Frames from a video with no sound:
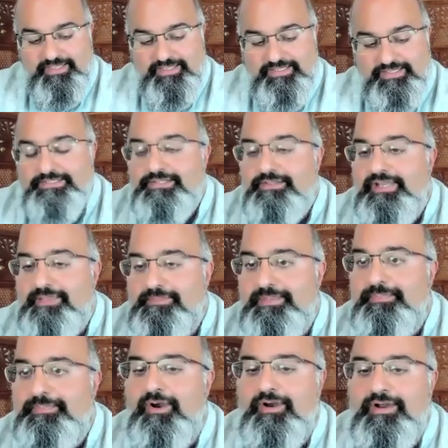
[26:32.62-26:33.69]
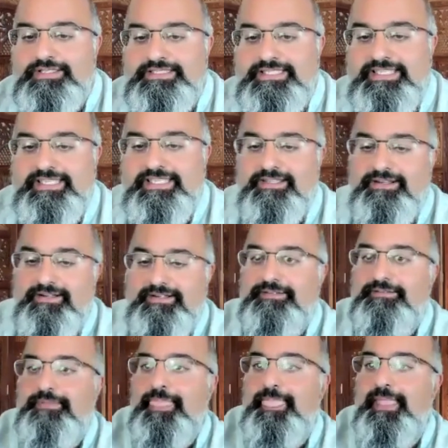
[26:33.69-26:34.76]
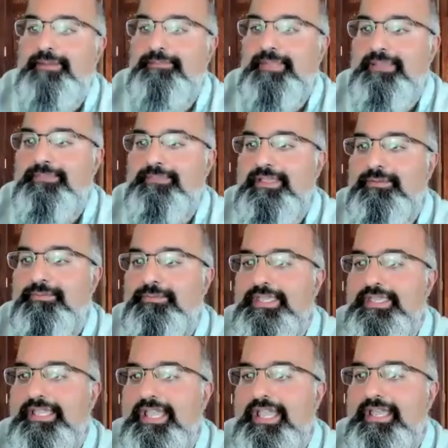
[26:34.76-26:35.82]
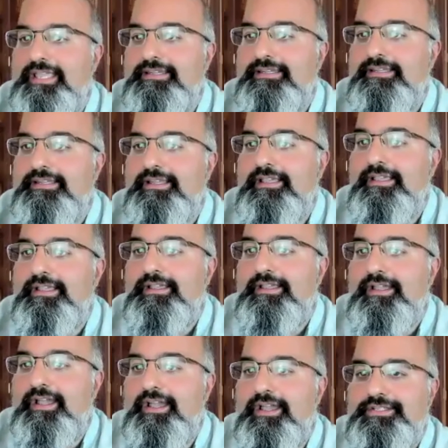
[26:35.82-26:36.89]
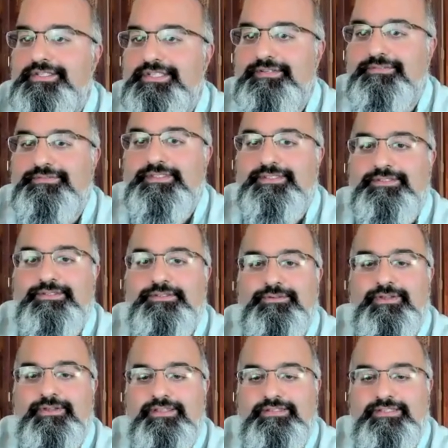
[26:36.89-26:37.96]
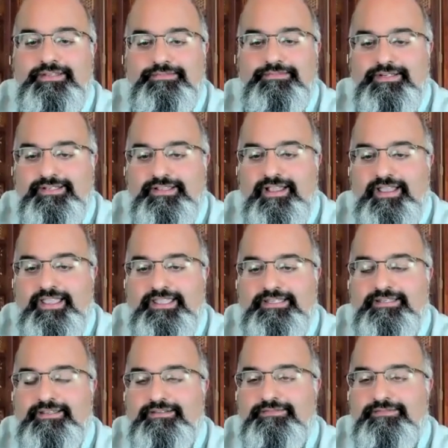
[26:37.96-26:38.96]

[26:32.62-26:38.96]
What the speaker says: So let me pause here and maybe we can shift to a different kind of